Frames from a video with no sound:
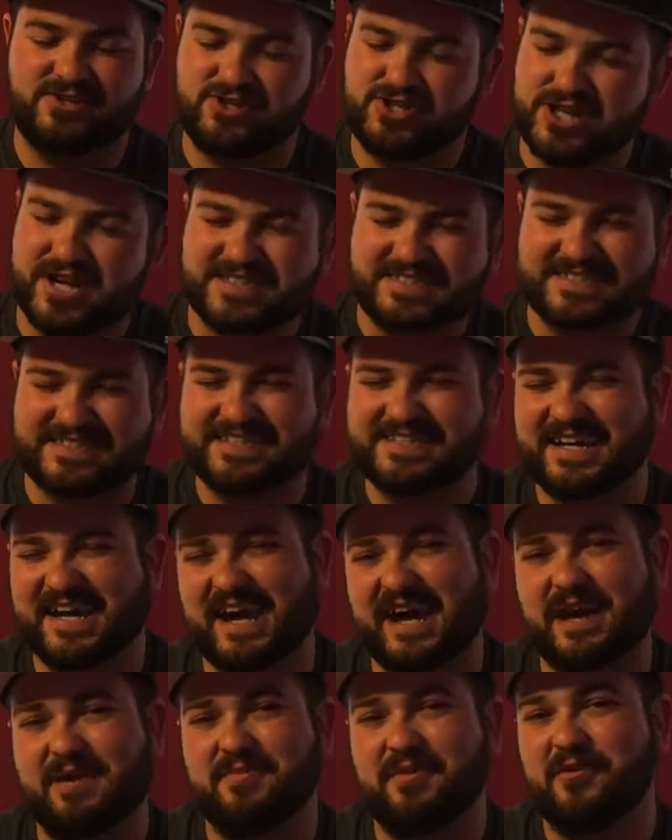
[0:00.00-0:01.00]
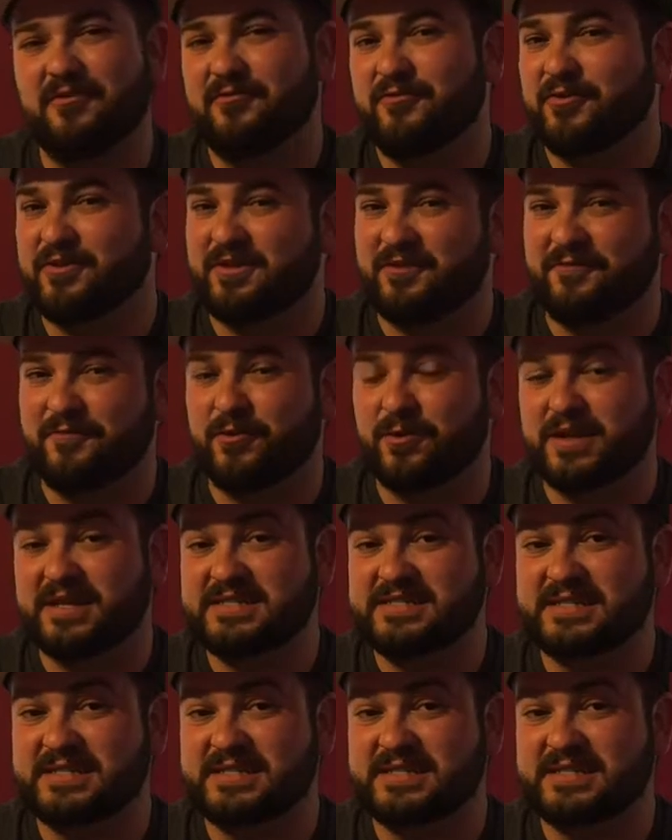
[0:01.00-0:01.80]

just in time for the 40th